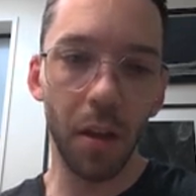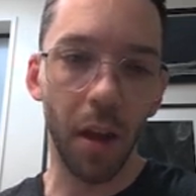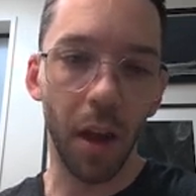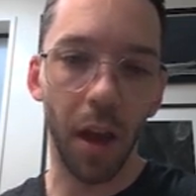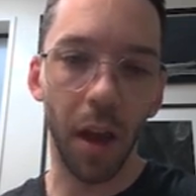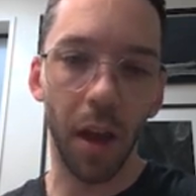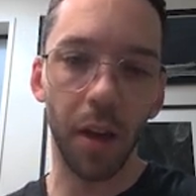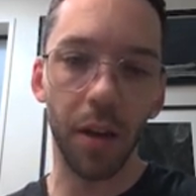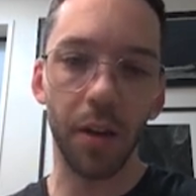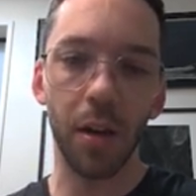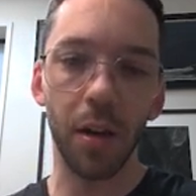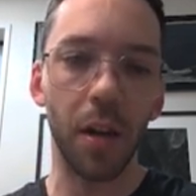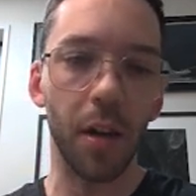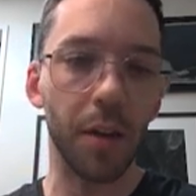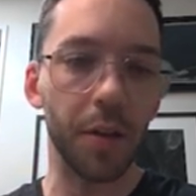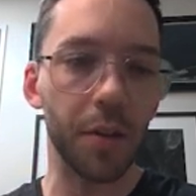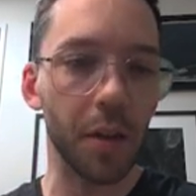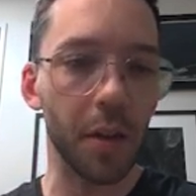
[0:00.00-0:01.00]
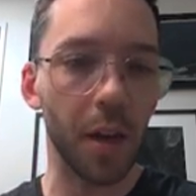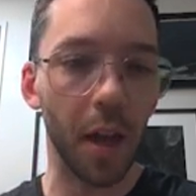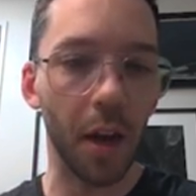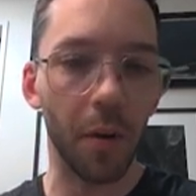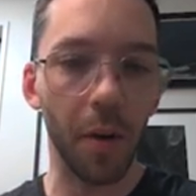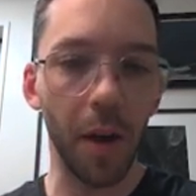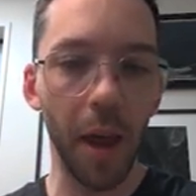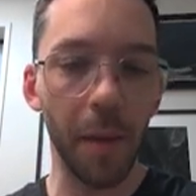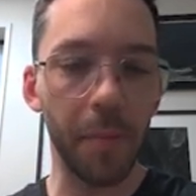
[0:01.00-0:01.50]
And he's
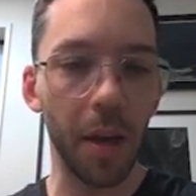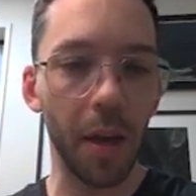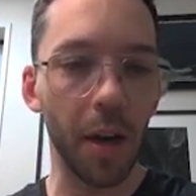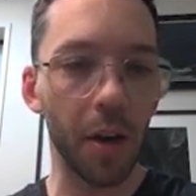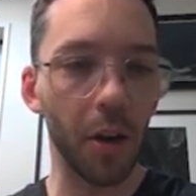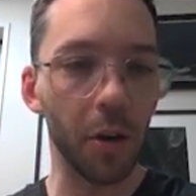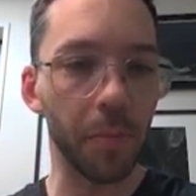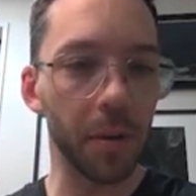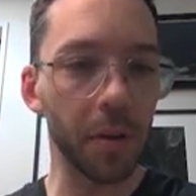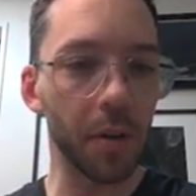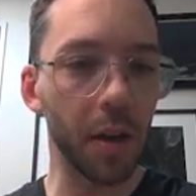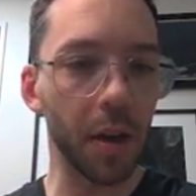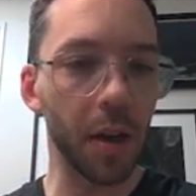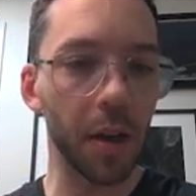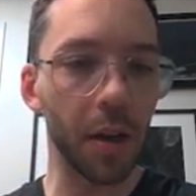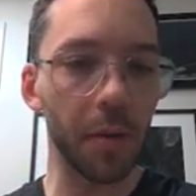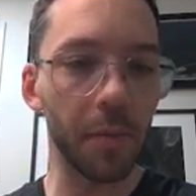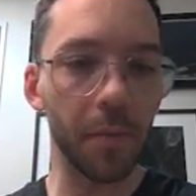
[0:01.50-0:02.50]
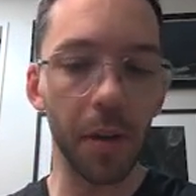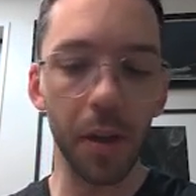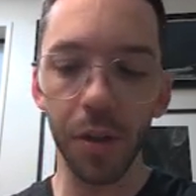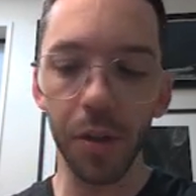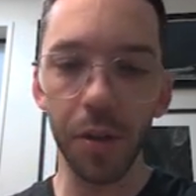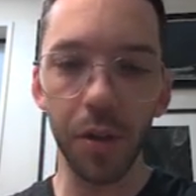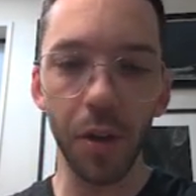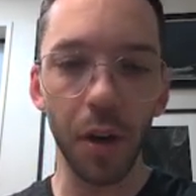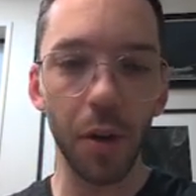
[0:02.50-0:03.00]
now happy, I hope.
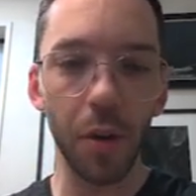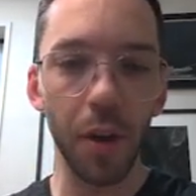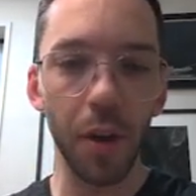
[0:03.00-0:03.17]
So